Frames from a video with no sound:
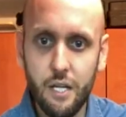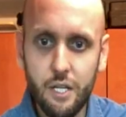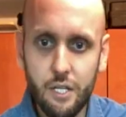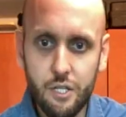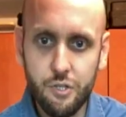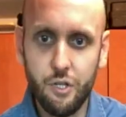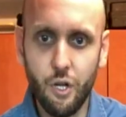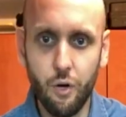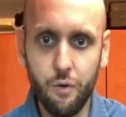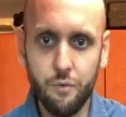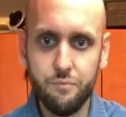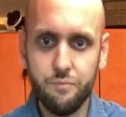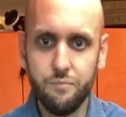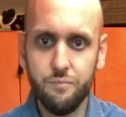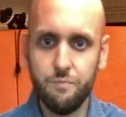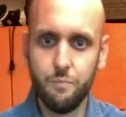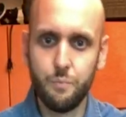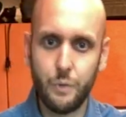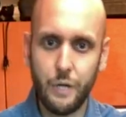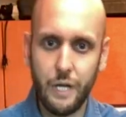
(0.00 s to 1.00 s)
don't
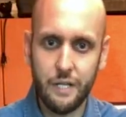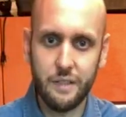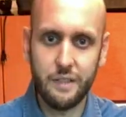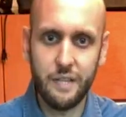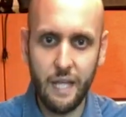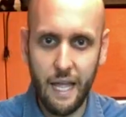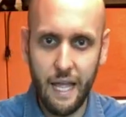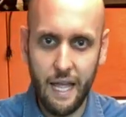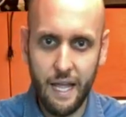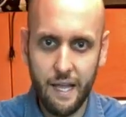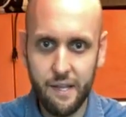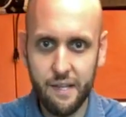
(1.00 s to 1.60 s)
break the egg